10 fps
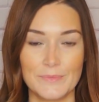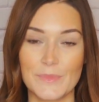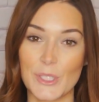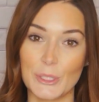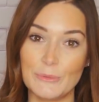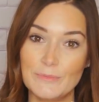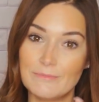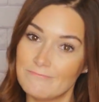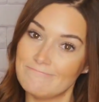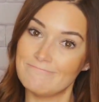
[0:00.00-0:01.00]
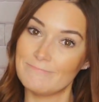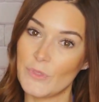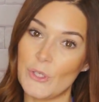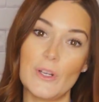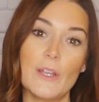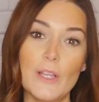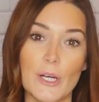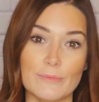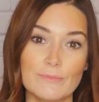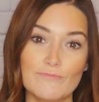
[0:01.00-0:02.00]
So you're not alone.